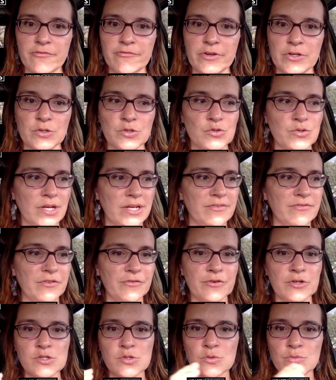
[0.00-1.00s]
If the first one was
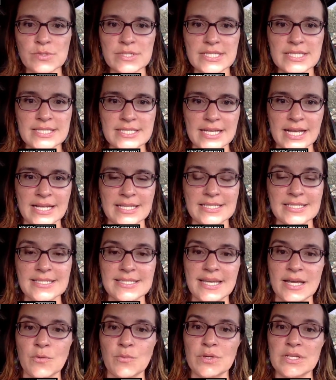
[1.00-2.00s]
the science, the second one is the
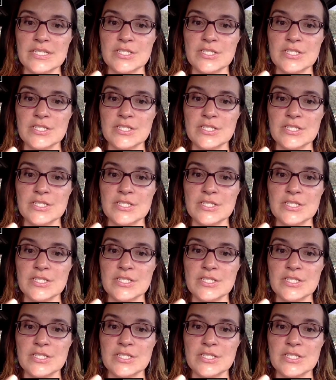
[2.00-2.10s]
art.